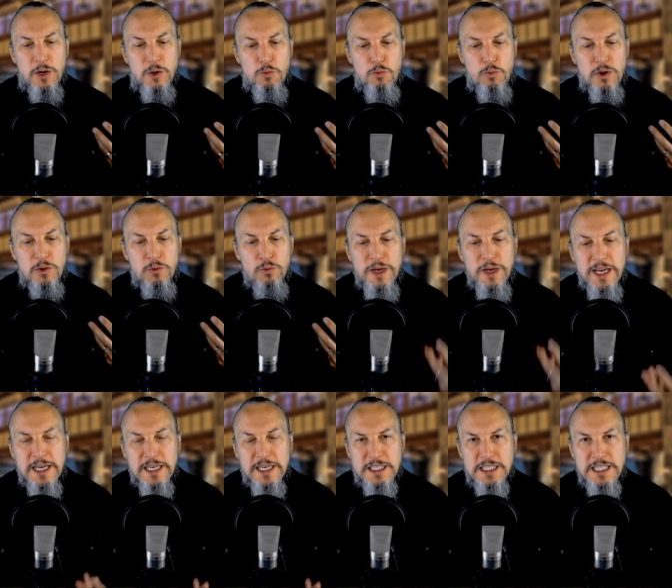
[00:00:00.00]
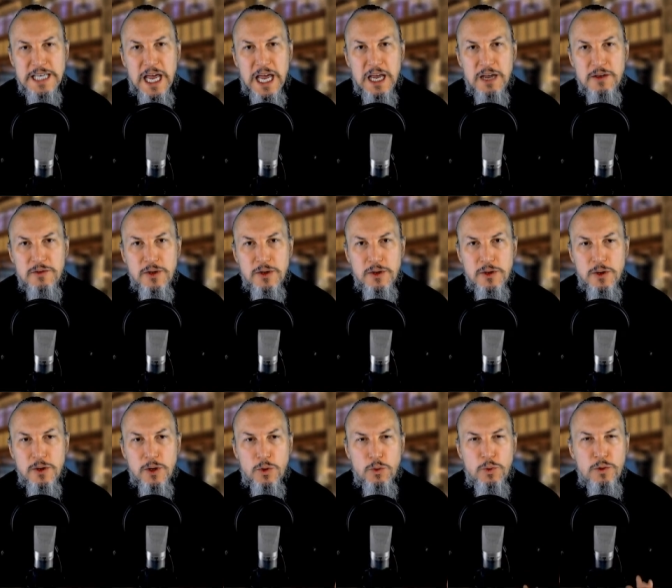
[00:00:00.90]
when we get saved,
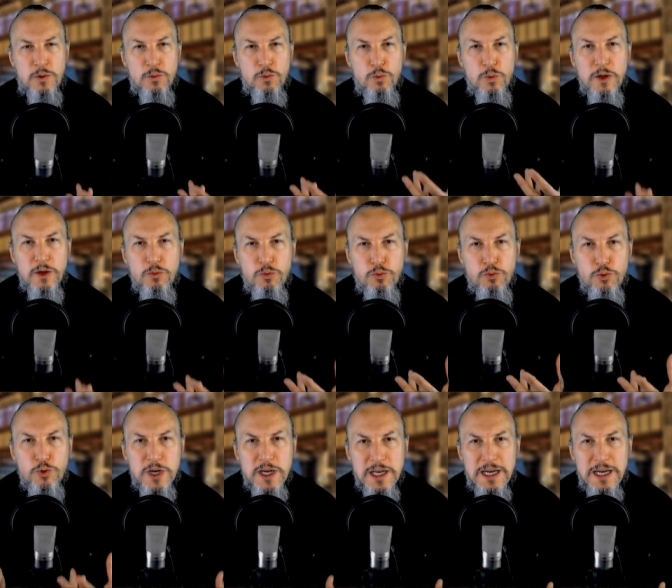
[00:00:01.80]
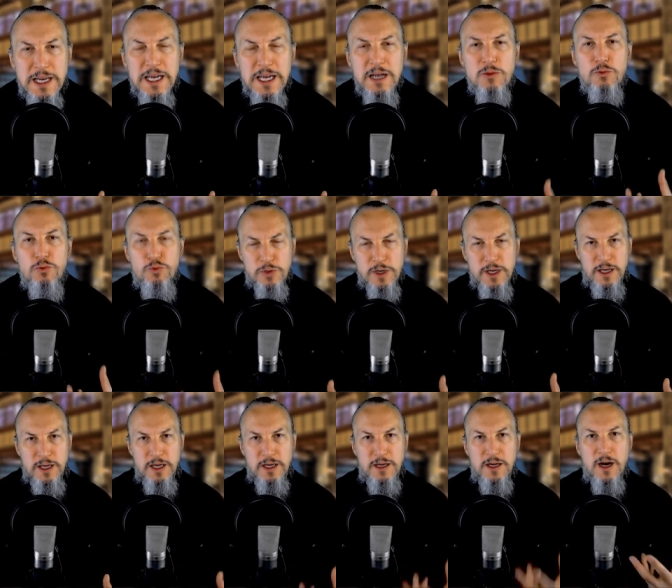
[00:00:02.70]
when we really,
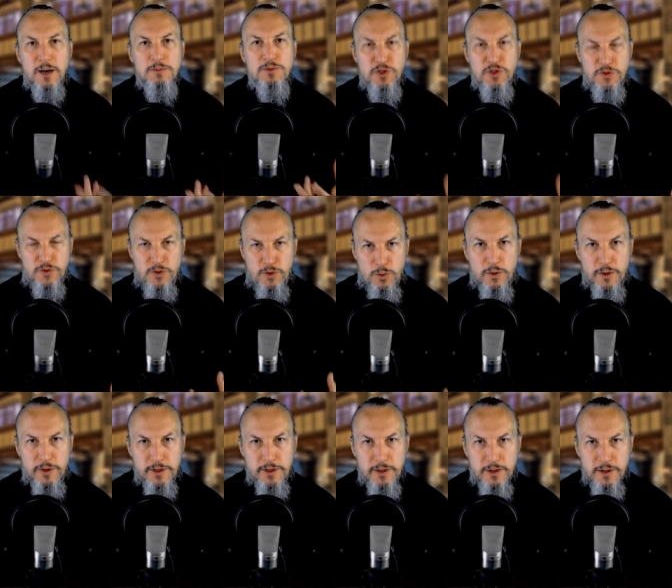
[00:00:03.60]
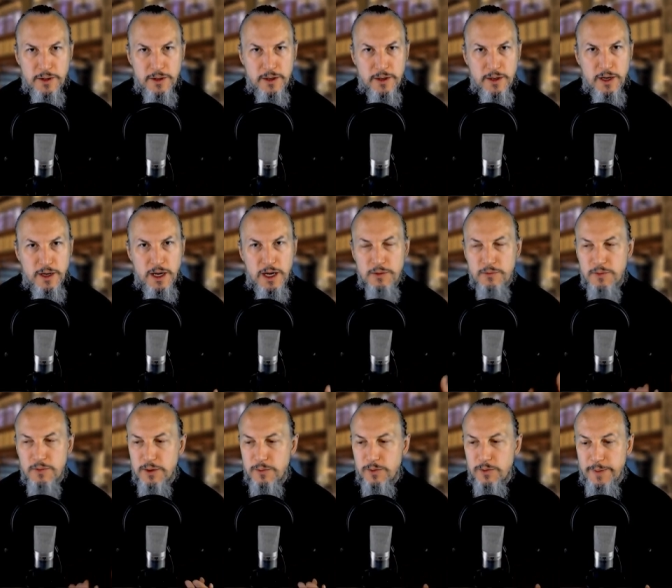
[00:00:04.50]
really come to the Lord and
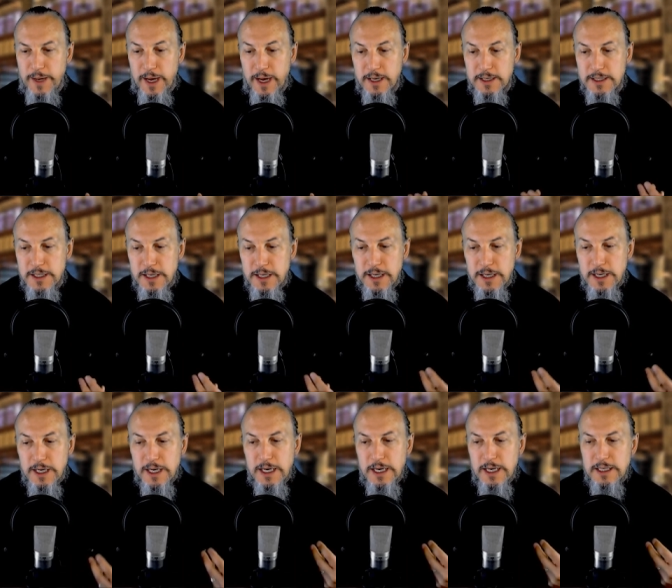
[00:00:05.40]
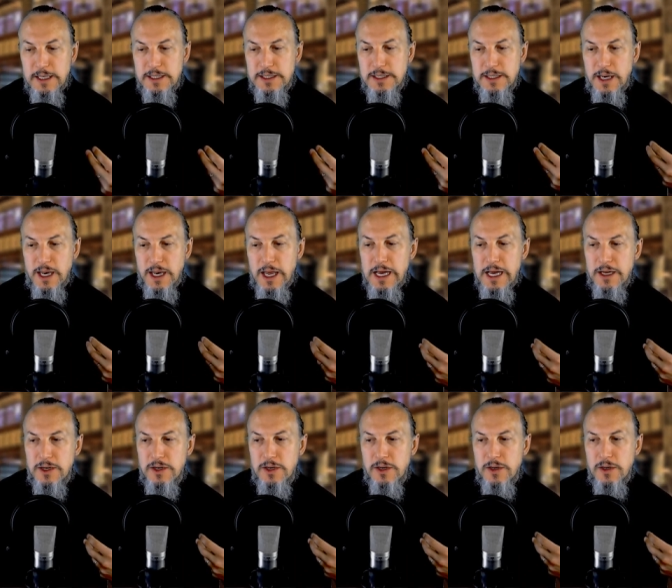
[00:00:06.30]
we repent, it's
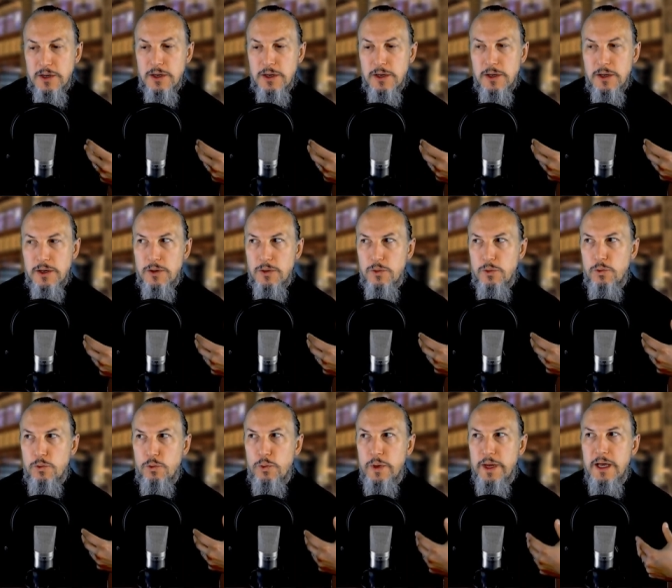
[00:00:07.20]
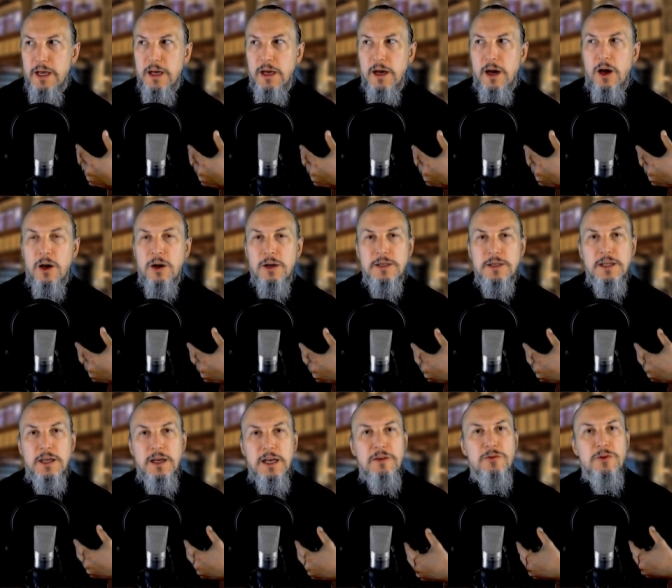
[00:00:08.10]
like we are
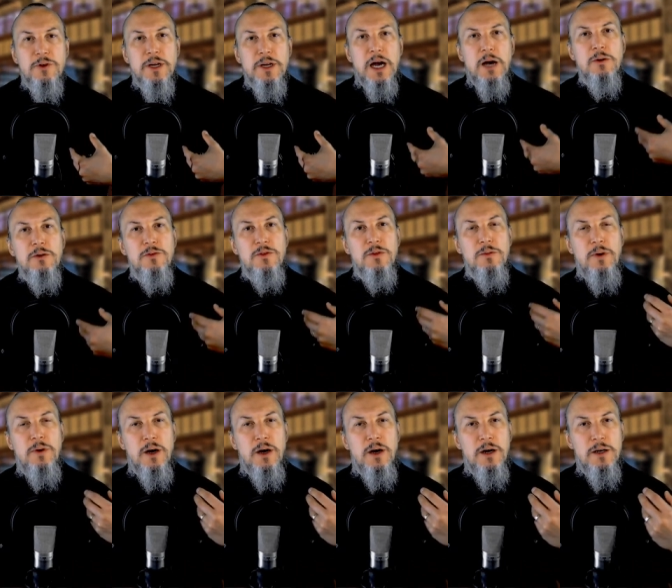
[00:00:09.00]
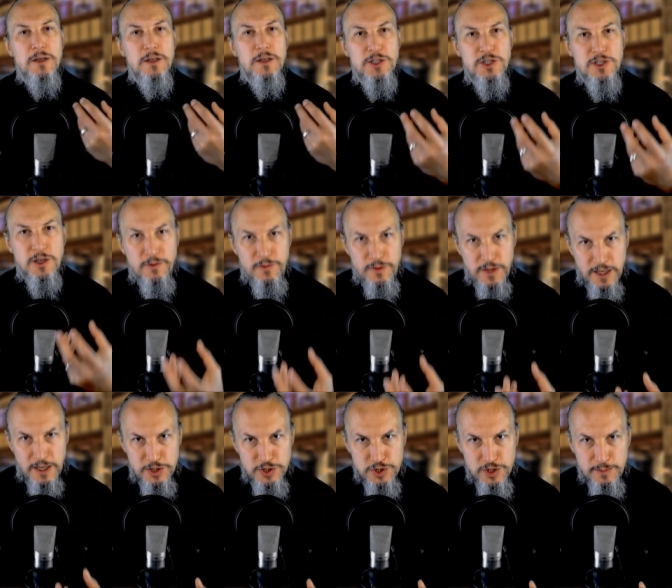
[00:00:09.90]
delivered out of the bondage of
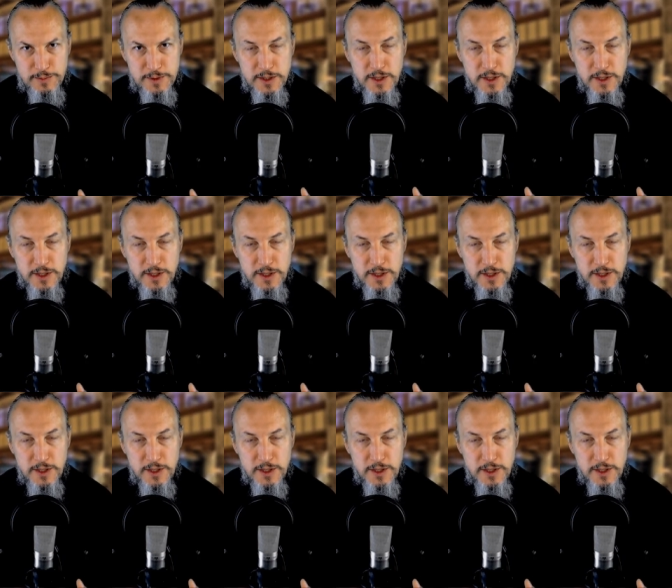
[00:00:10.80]
Egypt.